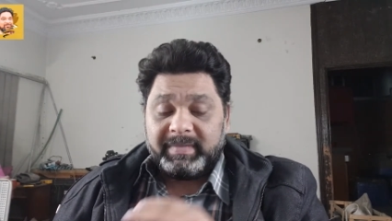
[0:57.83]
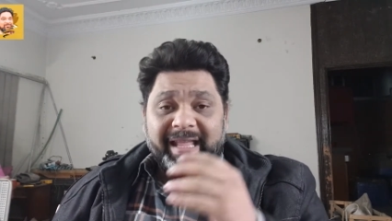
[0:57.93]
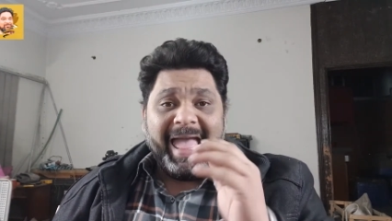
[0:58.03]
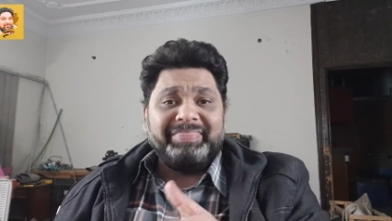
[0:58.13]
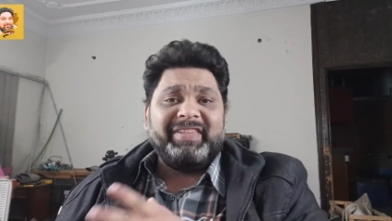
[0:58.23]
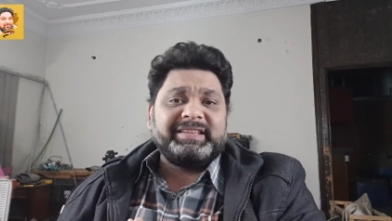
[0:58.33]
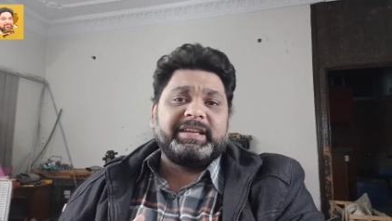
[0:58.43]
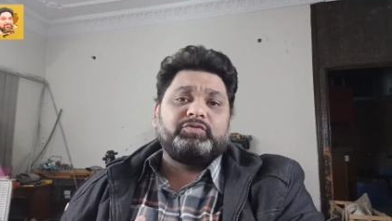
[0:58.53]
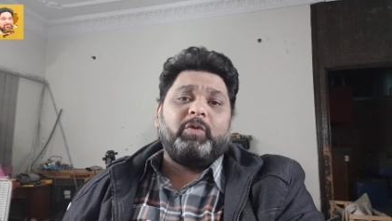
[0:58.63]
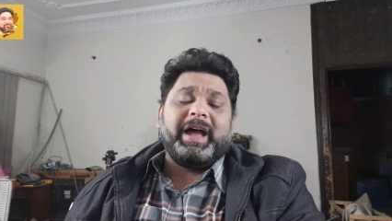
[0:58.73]
And this
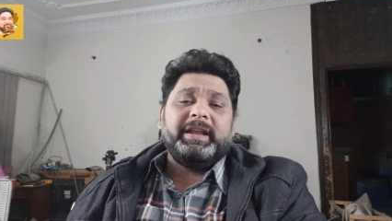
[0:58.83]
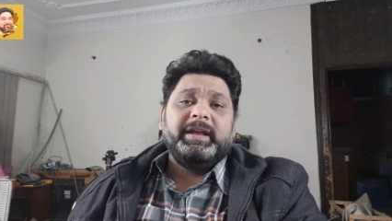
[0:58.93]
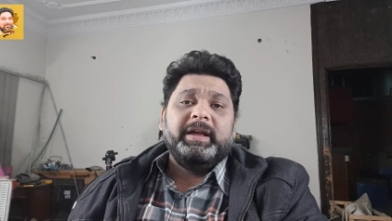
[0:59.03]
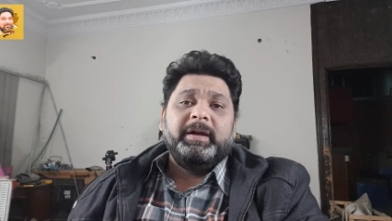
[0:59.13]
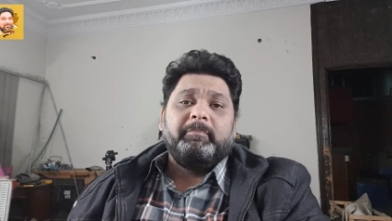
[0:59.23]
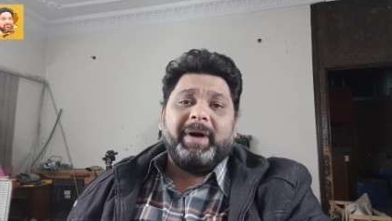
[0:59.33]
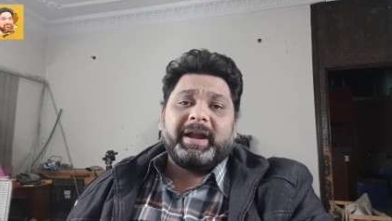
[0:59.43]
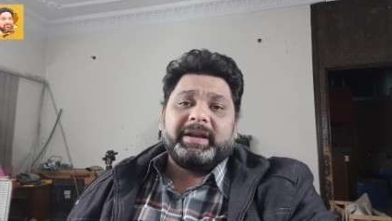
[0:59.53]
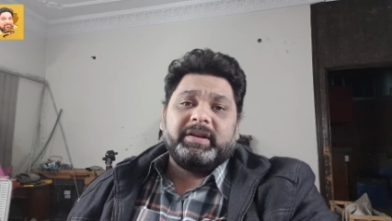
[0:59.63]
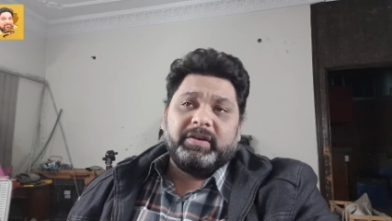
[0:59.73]
is what
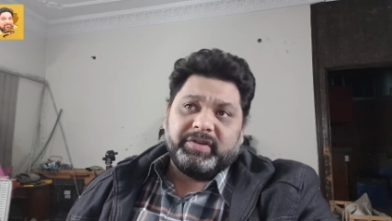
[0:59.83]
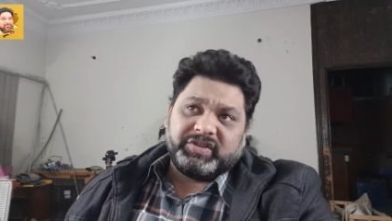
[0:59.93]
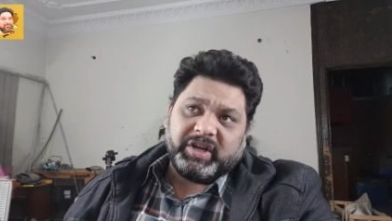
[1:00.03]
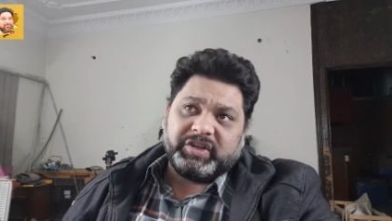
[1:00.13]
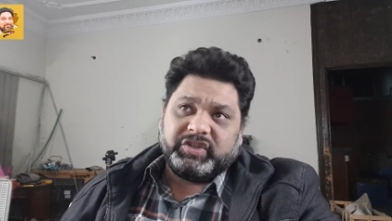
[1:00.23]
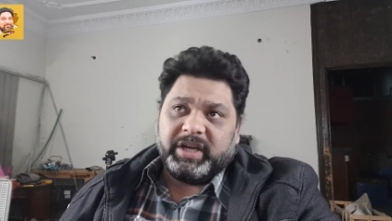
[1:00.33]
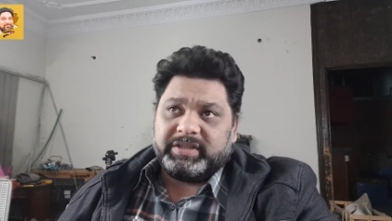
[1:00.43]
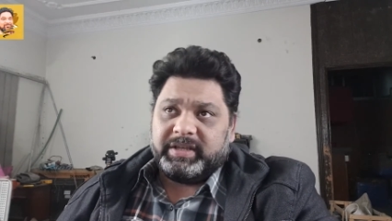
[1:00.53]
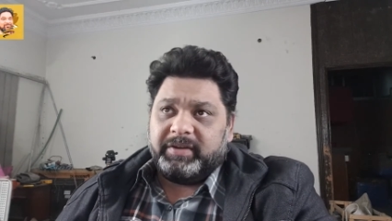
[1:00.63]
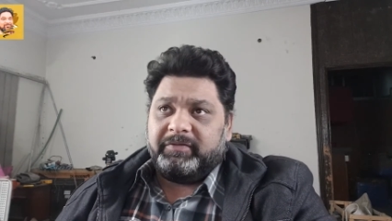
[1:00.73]
market research
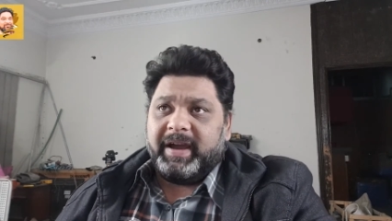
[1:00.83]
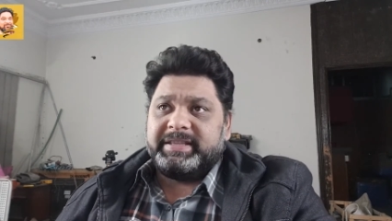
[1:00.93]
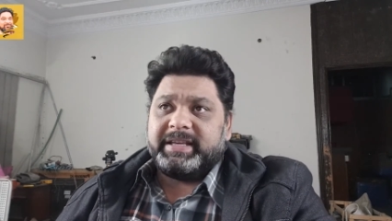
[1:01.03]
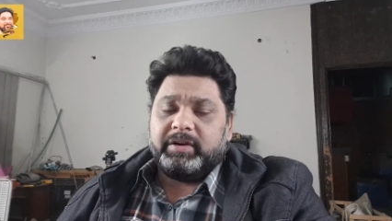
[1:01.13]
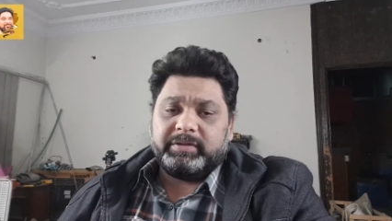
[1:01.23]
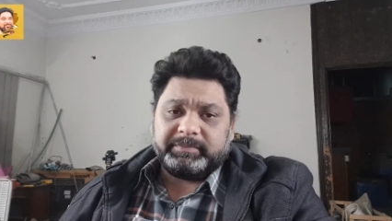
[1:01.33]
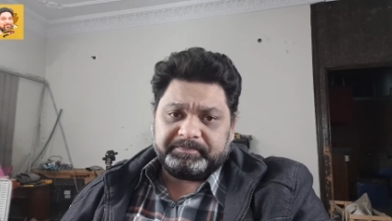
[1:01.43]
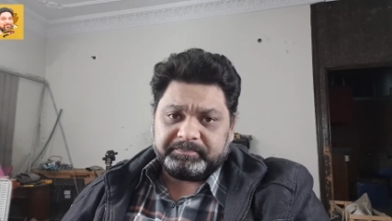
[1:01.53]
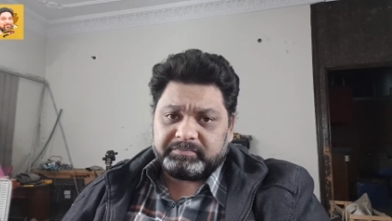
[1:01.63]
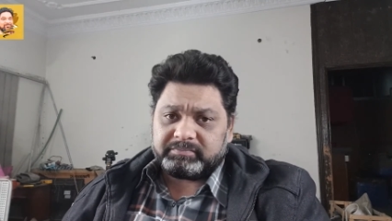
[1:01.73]
does. It finds out
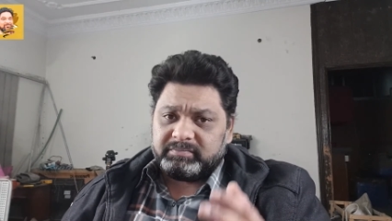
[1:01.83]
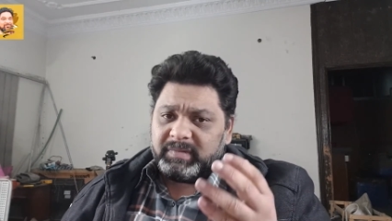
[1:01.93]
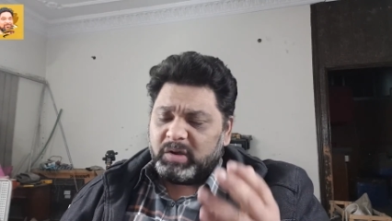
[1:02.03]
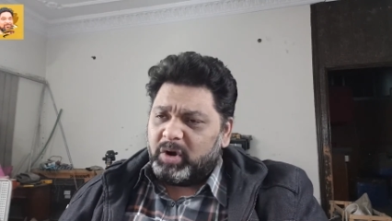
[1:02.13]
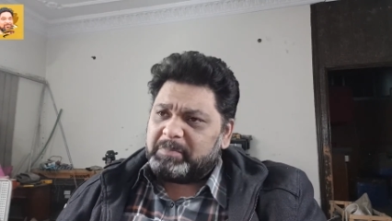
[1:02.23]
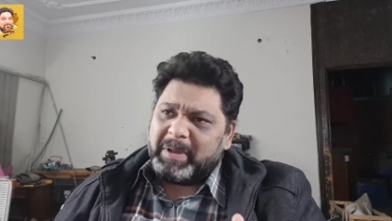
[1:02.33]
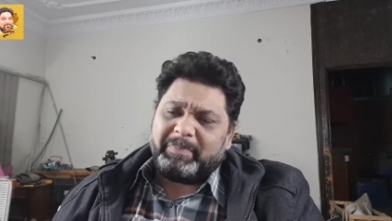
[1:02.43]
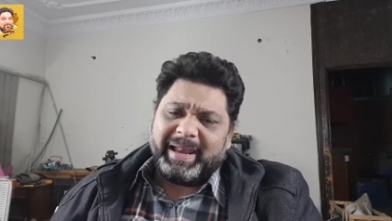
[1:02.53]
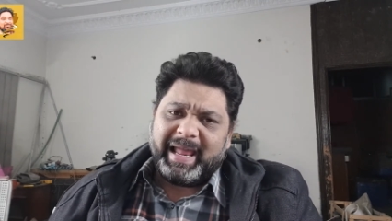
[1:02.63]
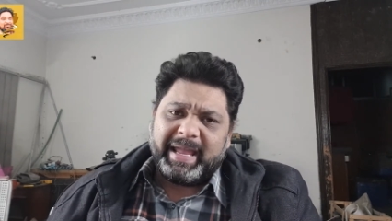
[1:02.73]
what
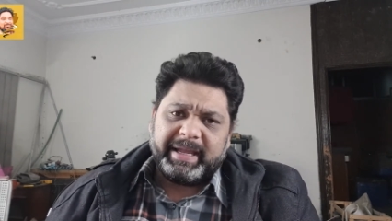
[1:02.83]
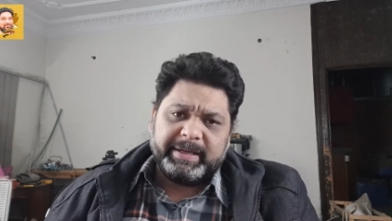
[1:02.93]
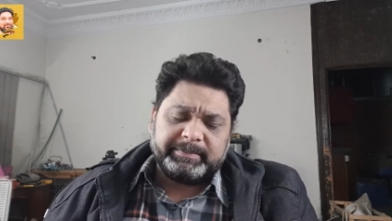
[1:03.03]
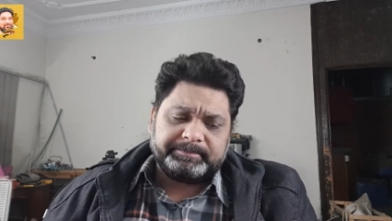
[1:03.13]
people like